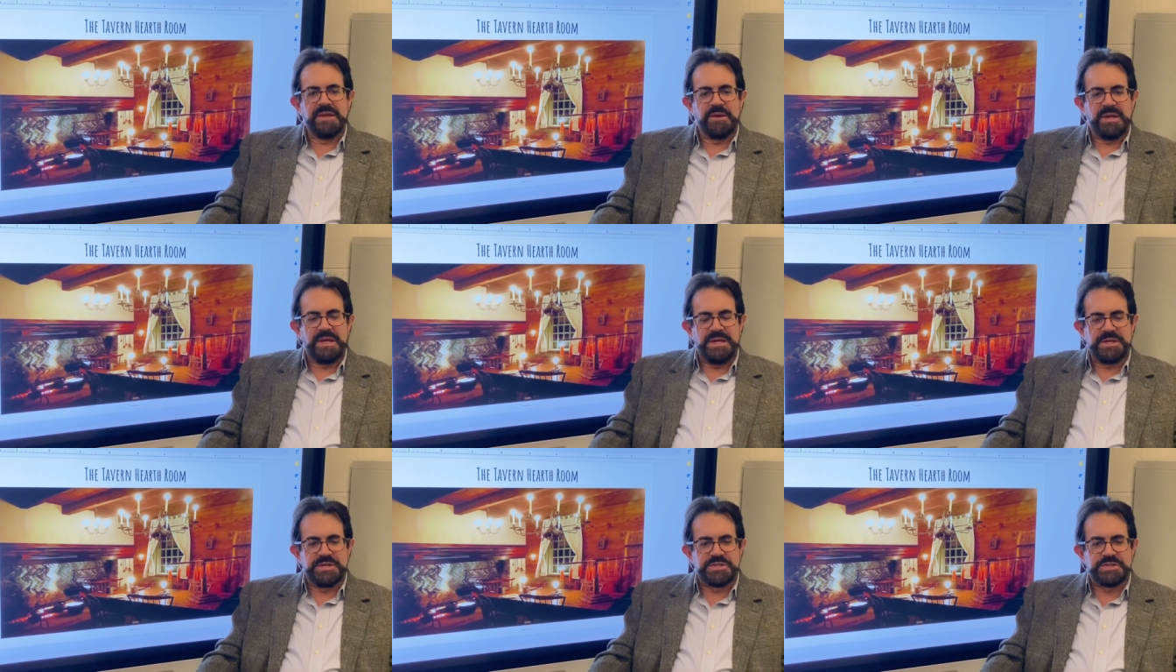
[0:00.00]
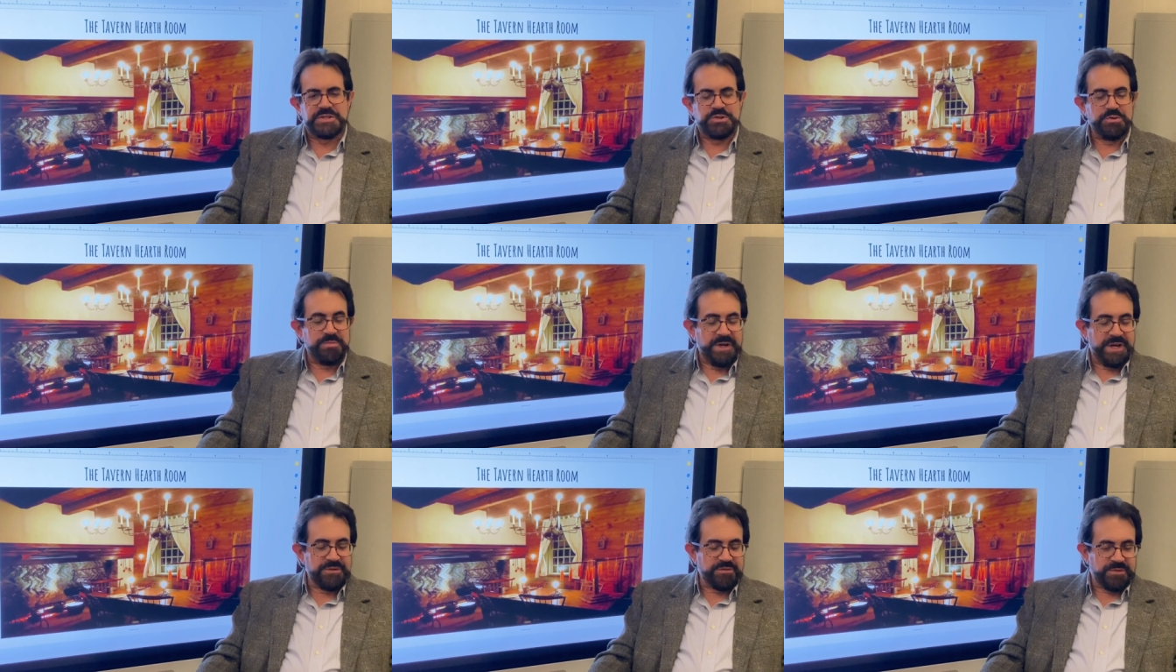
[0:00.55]
is two
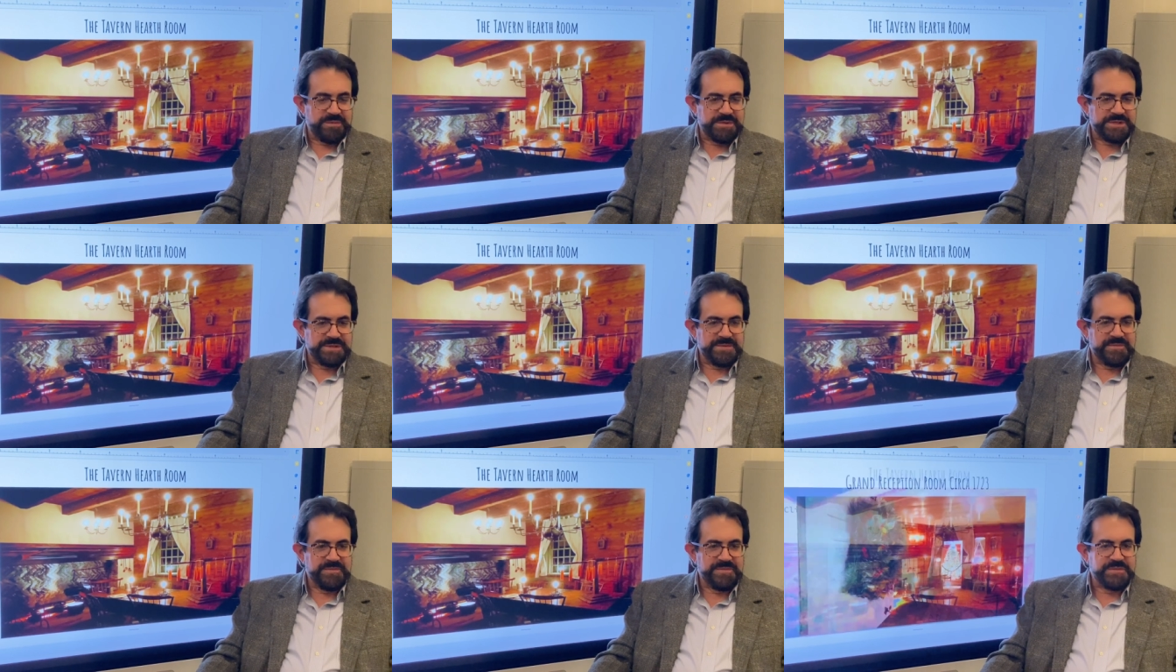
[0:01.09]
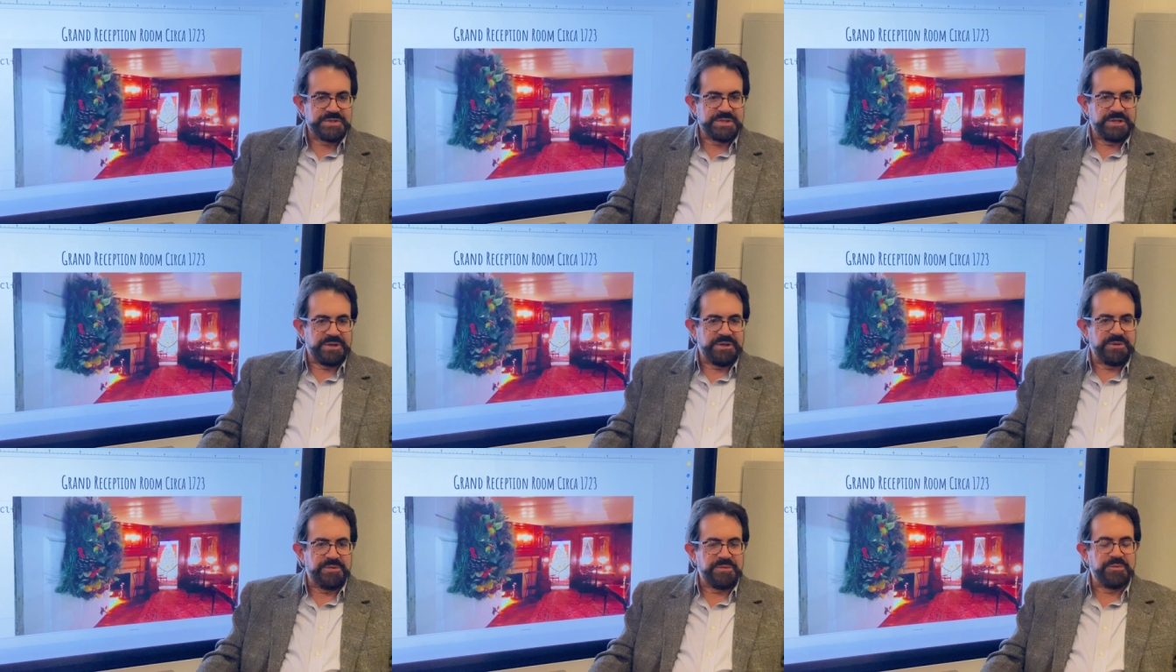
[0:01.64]
bedrooms.
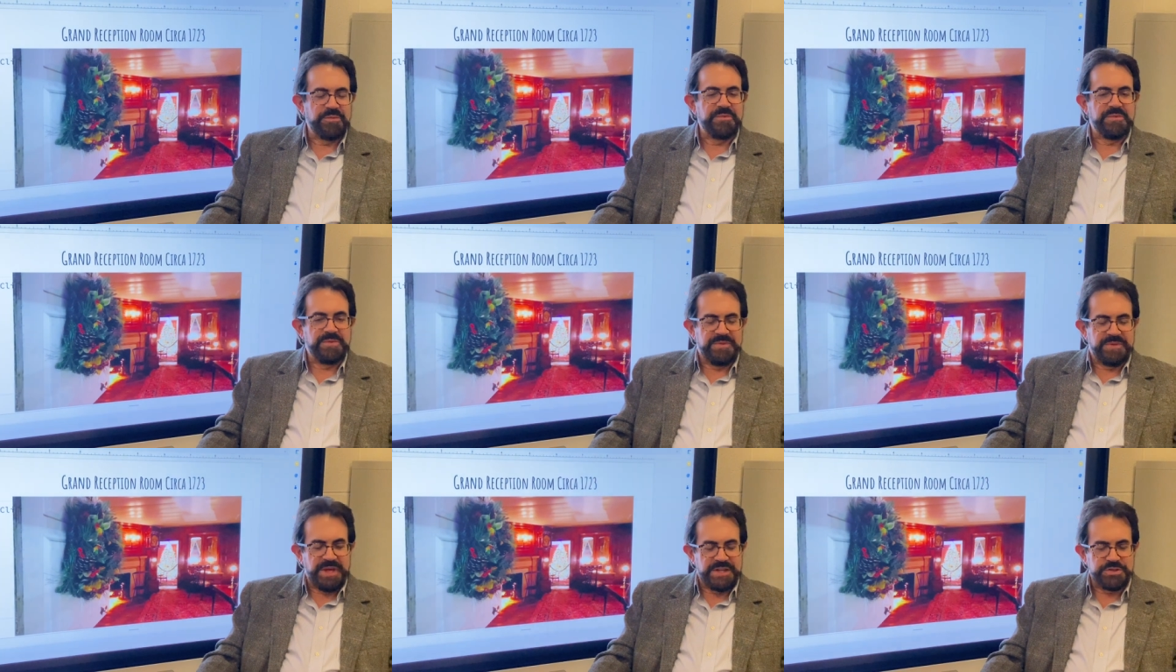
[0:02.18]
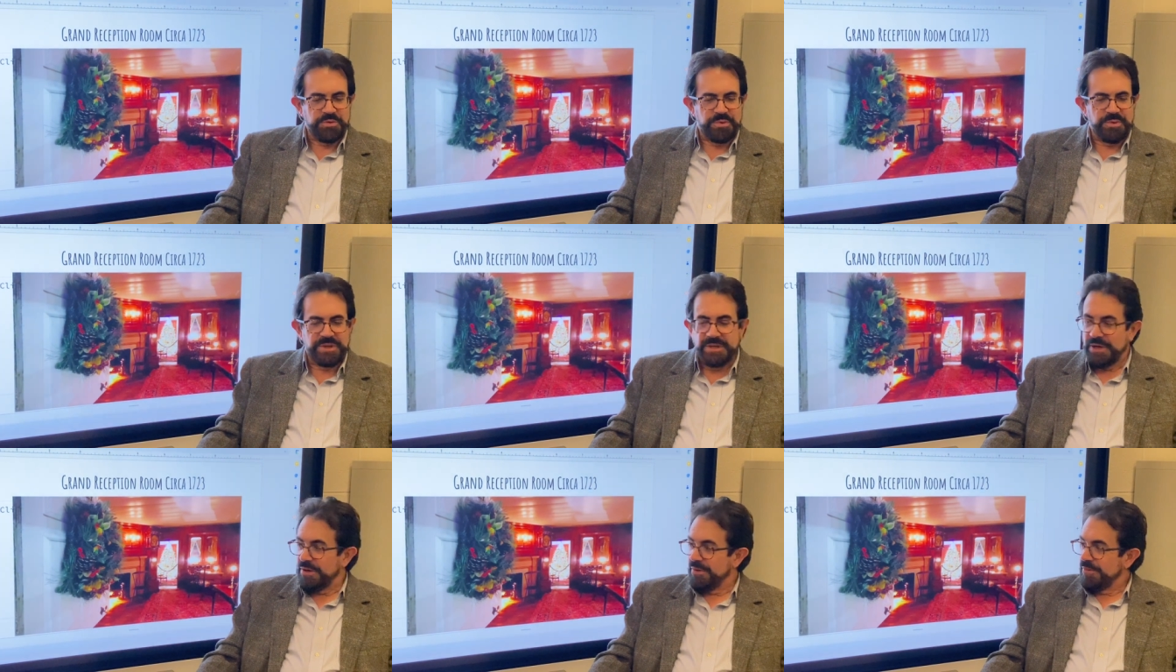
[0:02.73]
So that's where we
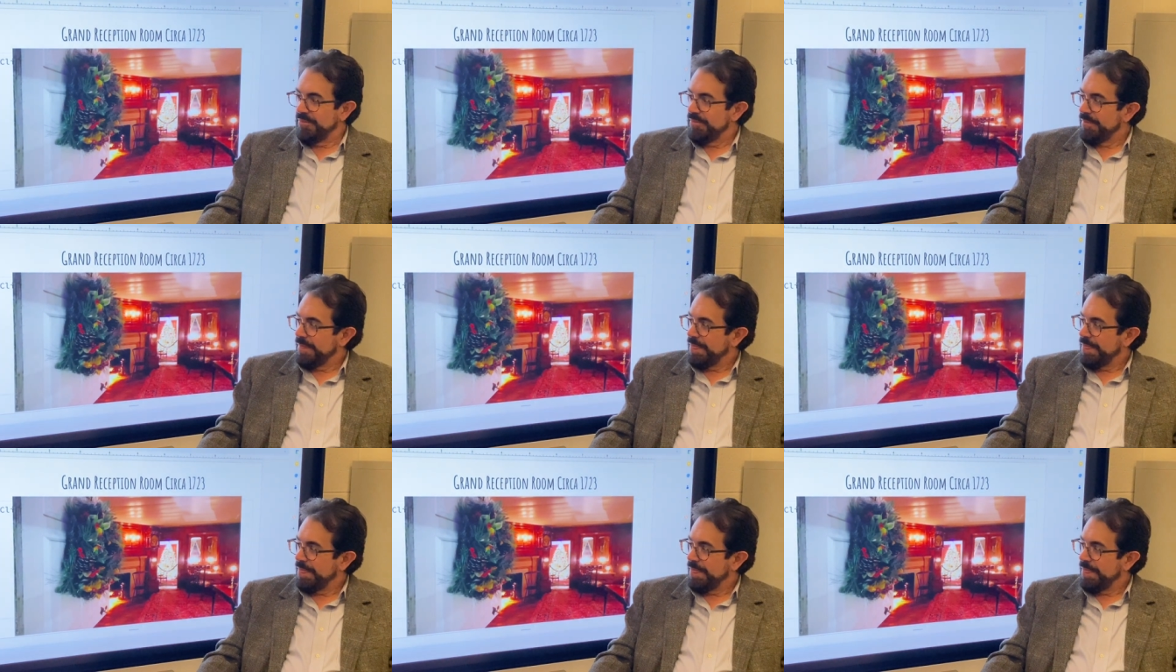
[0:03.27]
go.